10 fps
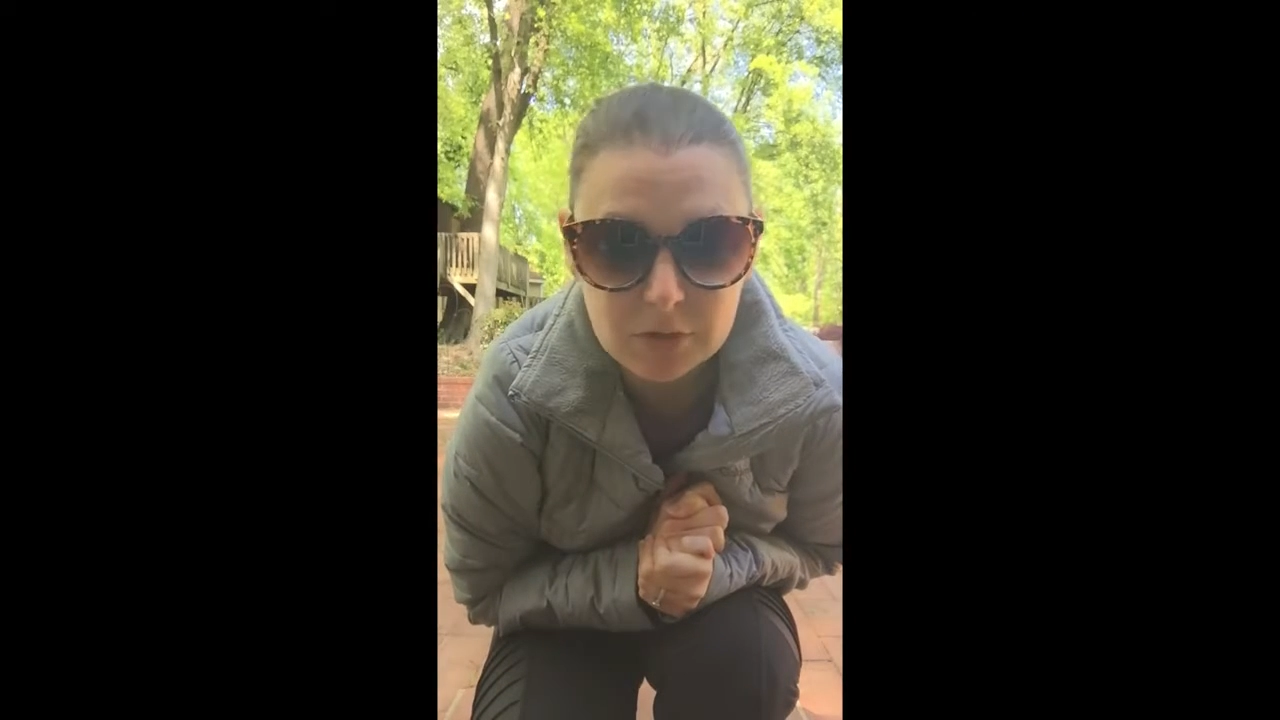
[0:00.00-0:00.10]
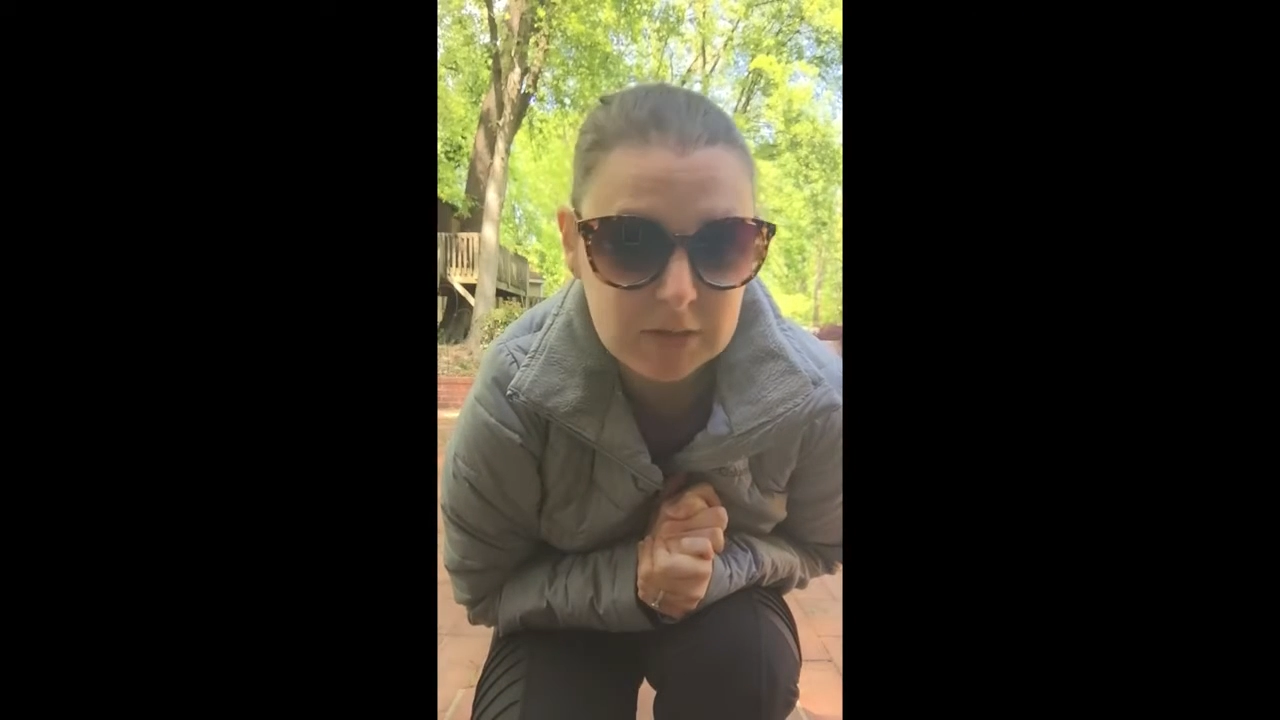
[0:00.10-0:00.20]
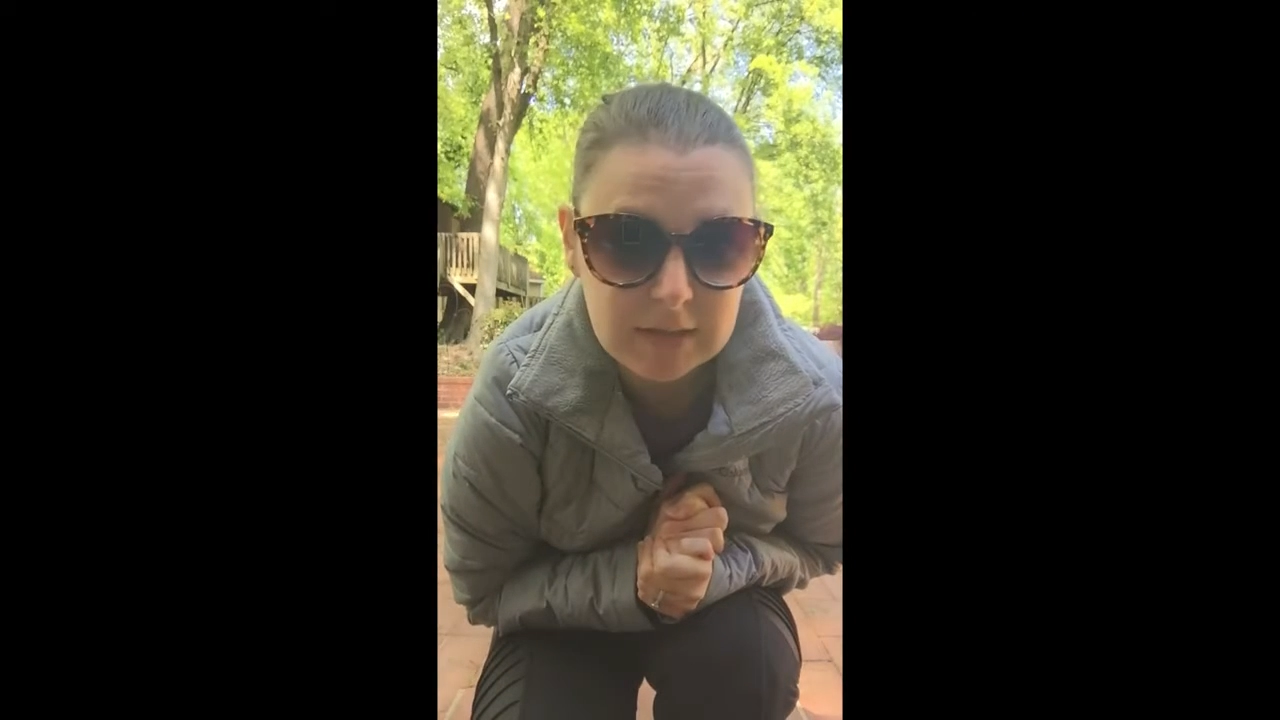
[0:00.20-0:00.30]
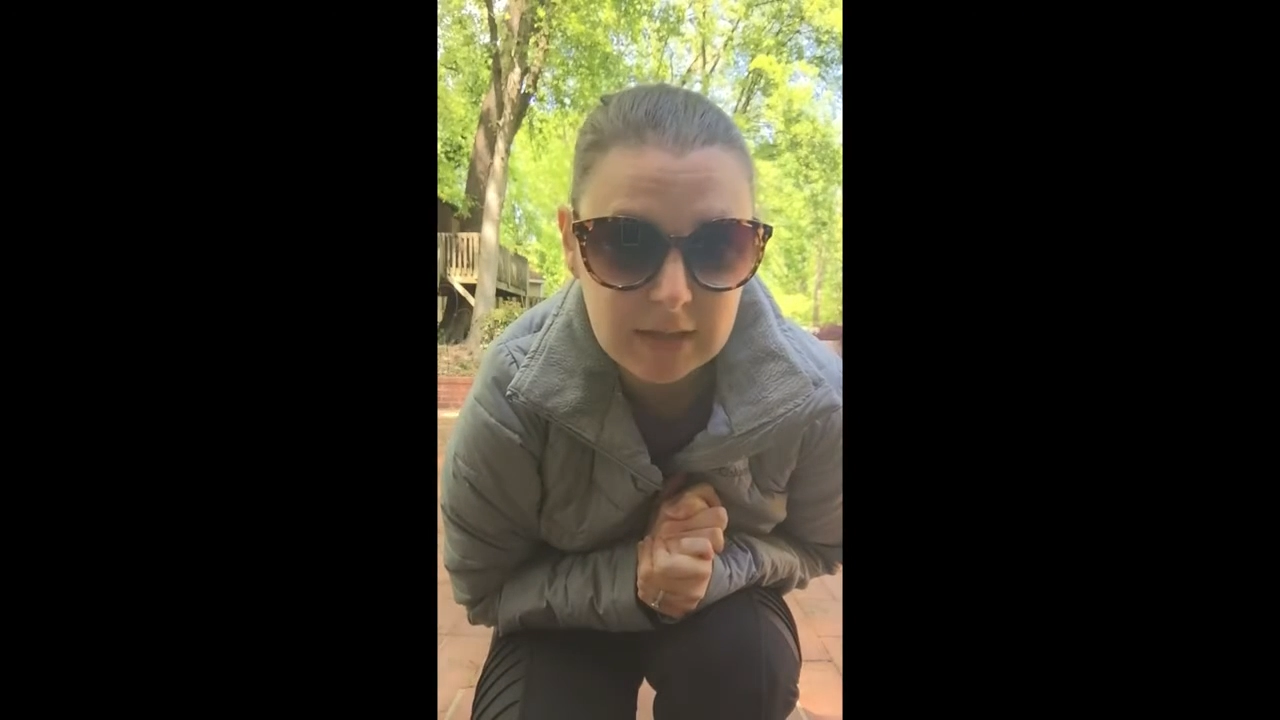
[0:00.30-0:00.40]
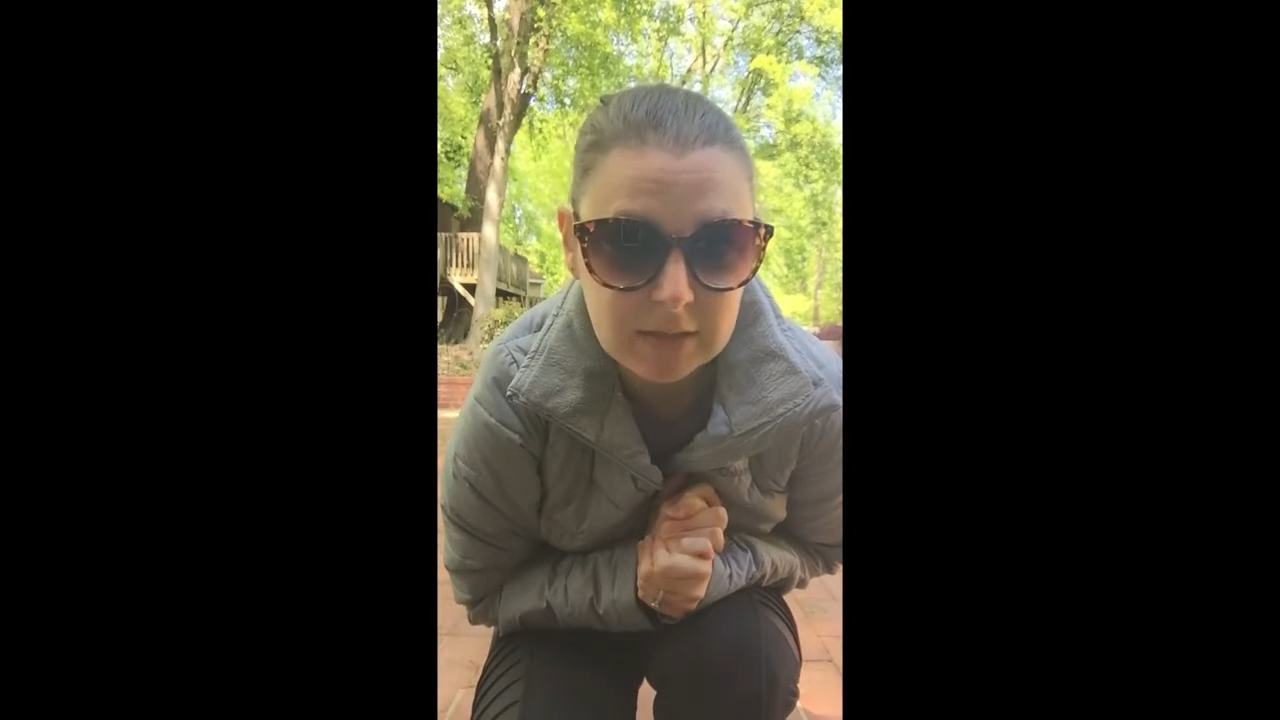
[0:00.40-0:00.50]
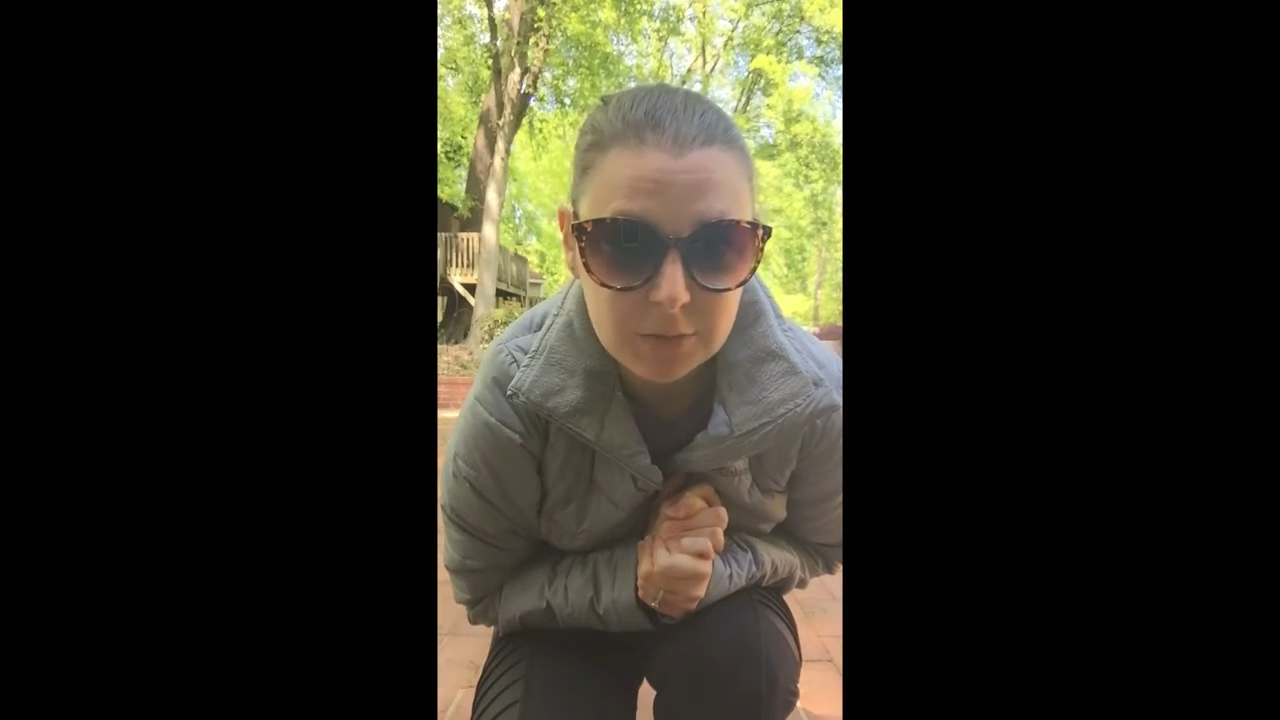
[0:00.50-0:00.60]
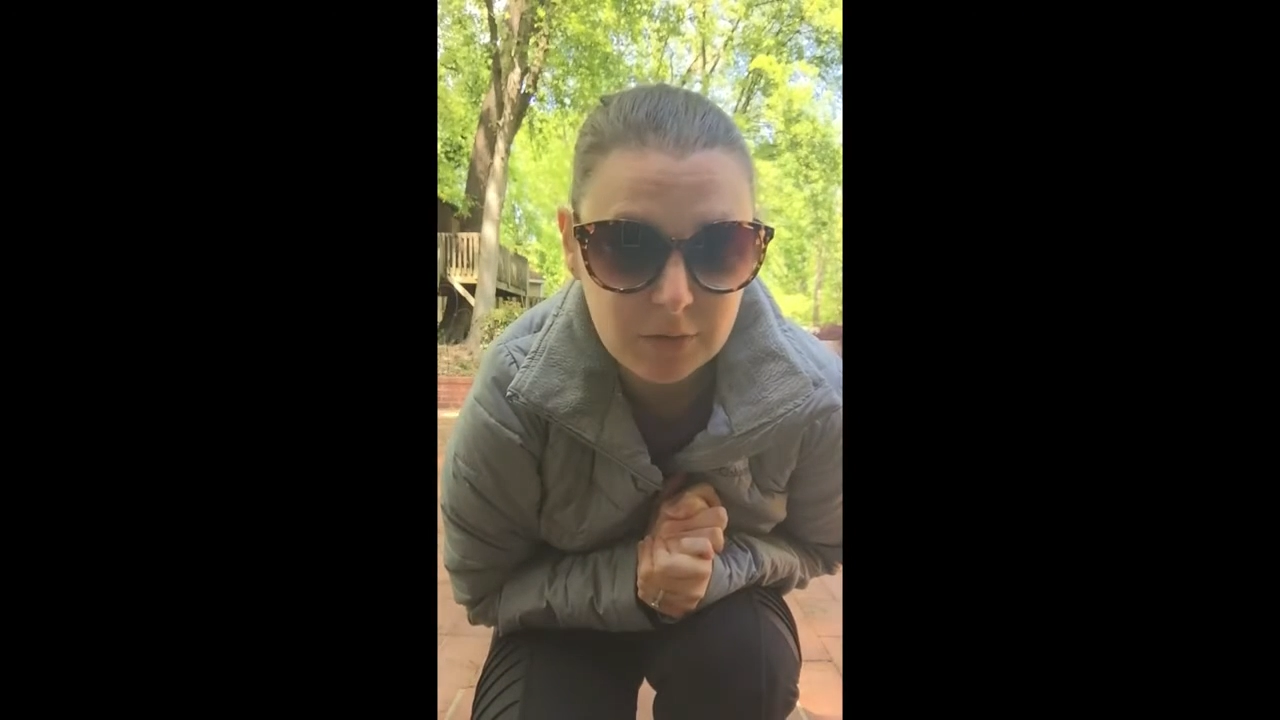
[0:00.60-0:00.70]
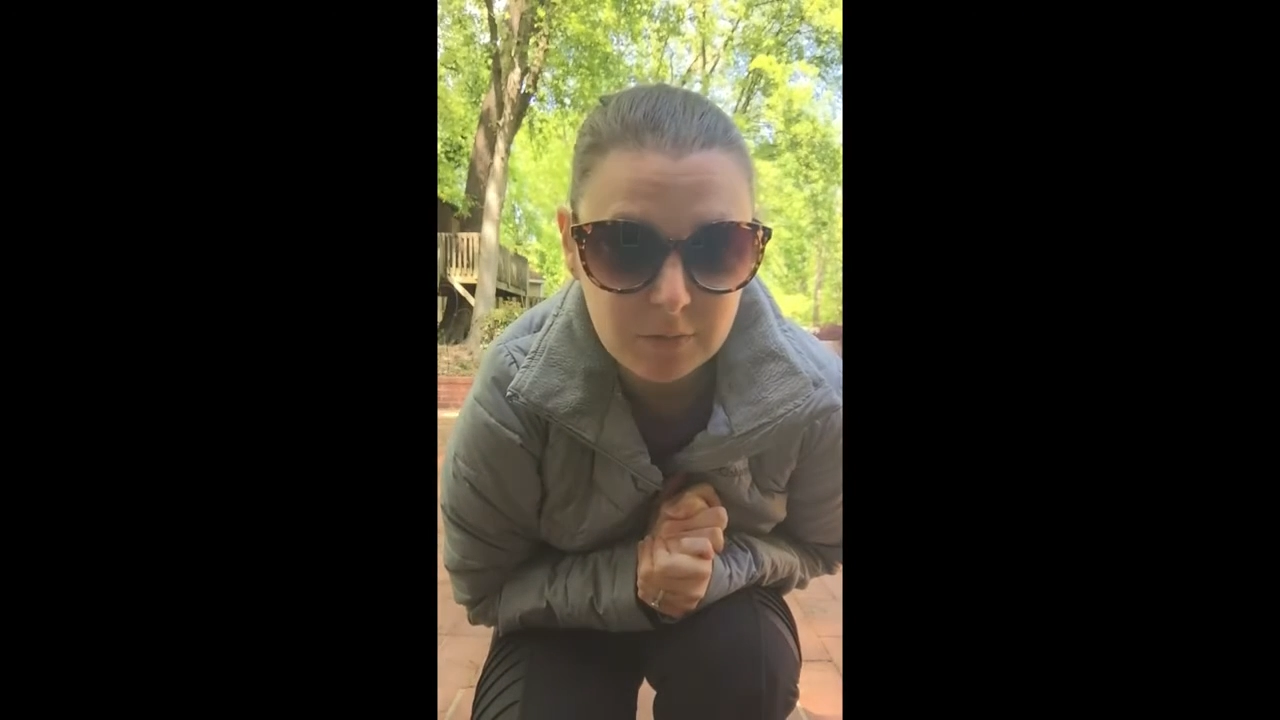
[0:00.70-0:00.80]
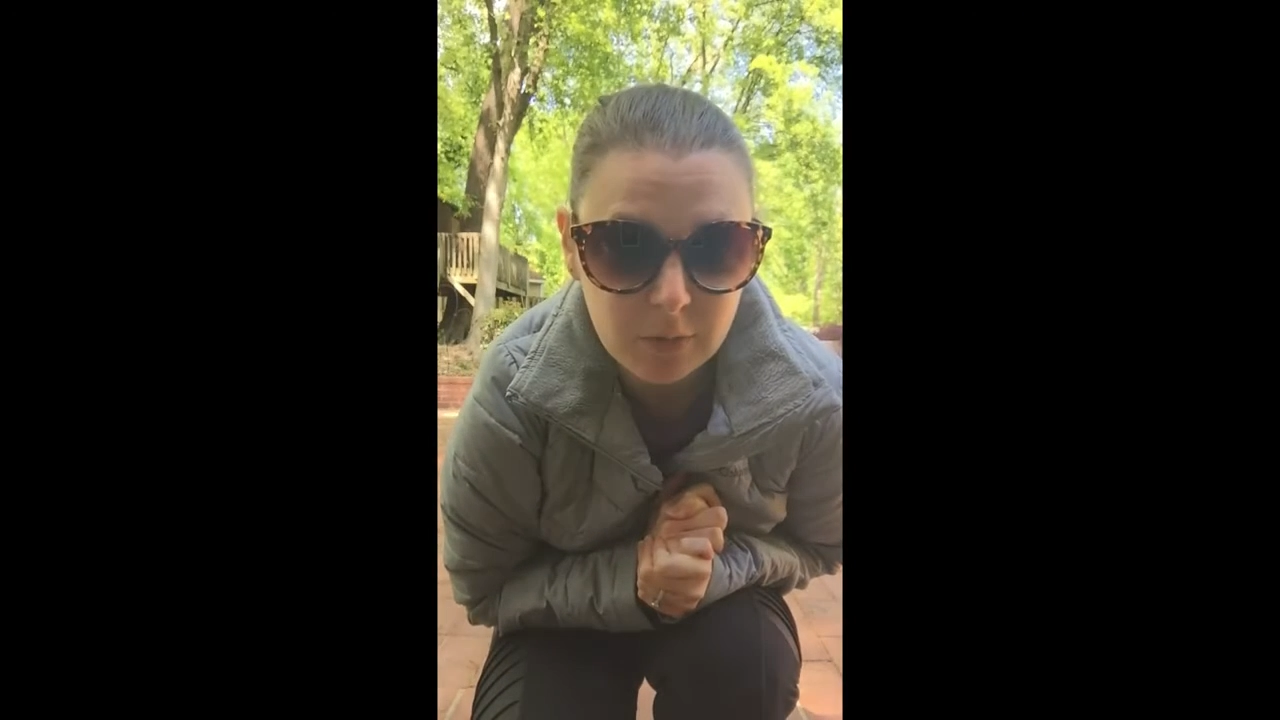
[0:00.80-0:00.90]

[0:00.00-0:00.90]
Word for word: just any sort of